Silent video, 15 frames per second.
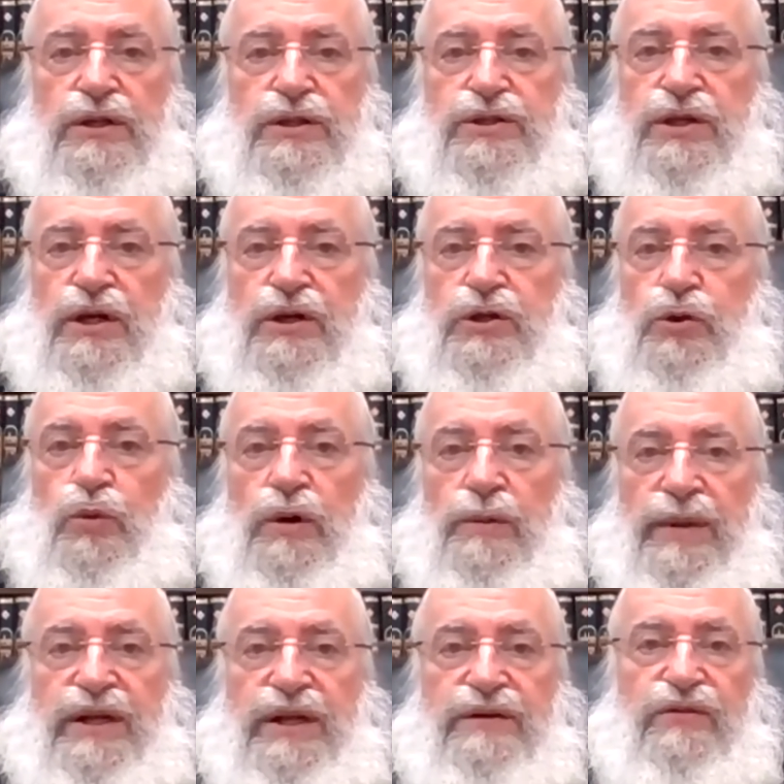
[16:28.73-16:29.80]
So you will
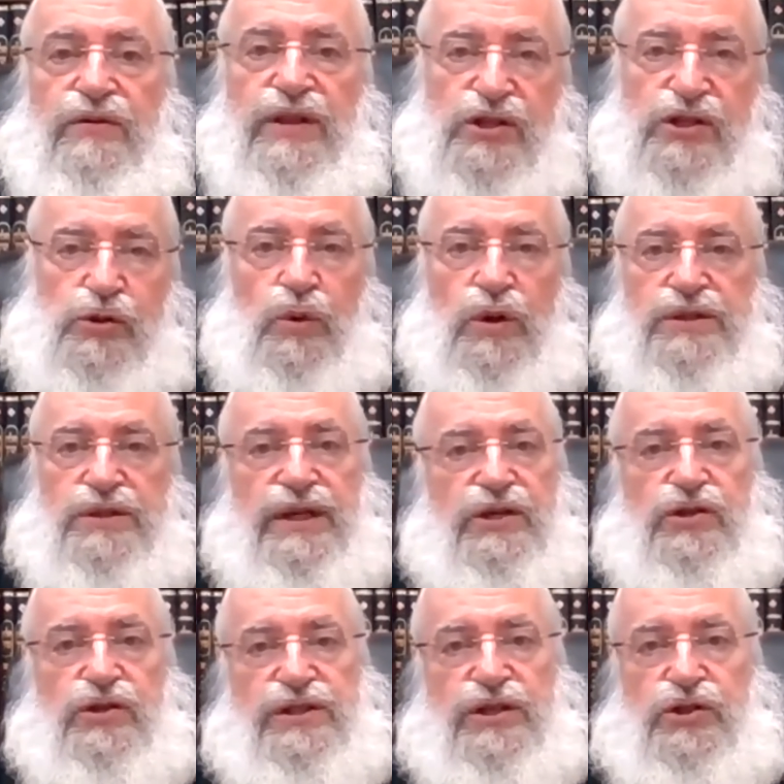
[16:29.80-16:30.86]
believe her that she was an
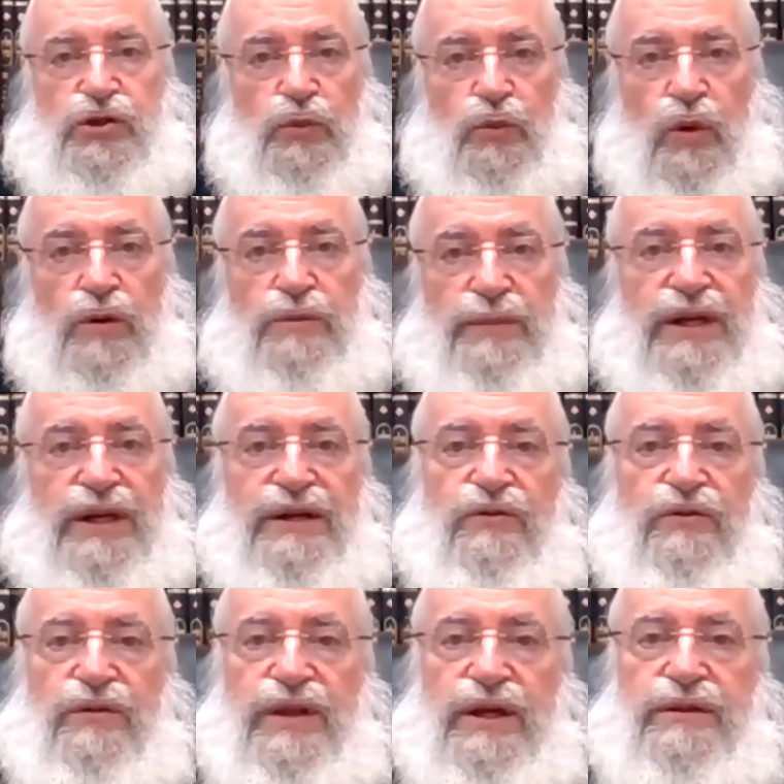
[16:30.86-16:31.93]
Eishes ish, you won't believe
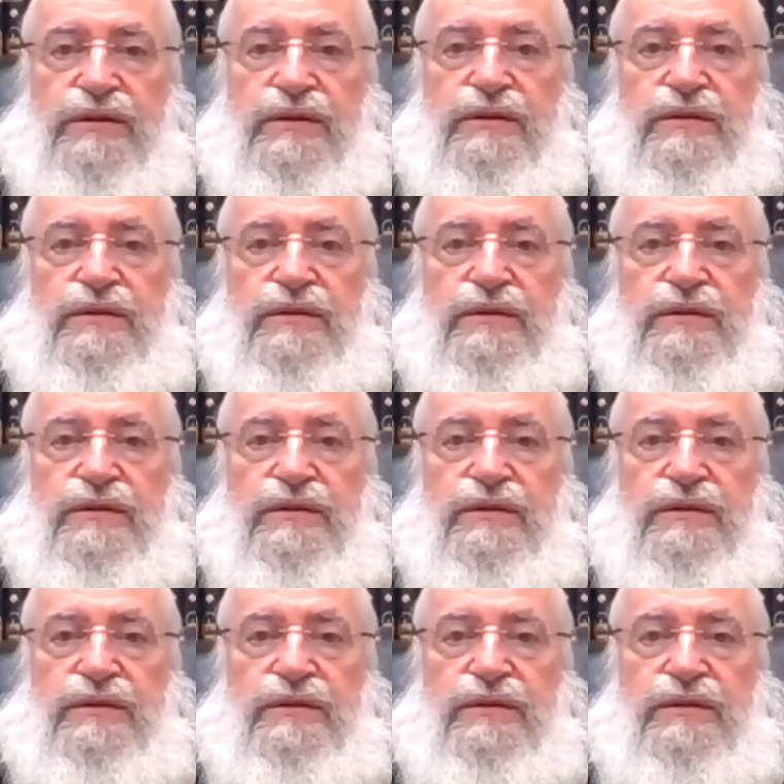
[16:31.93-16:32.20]
her that